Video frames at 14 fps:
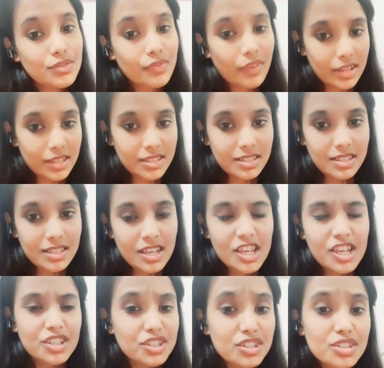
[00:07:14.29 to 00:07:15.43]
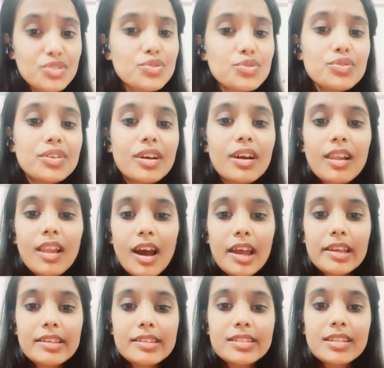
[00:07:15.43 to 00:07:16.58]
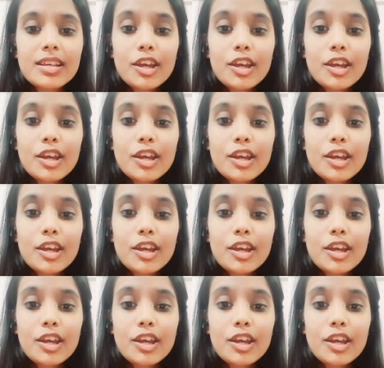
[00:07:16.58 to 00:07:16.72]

once just to realize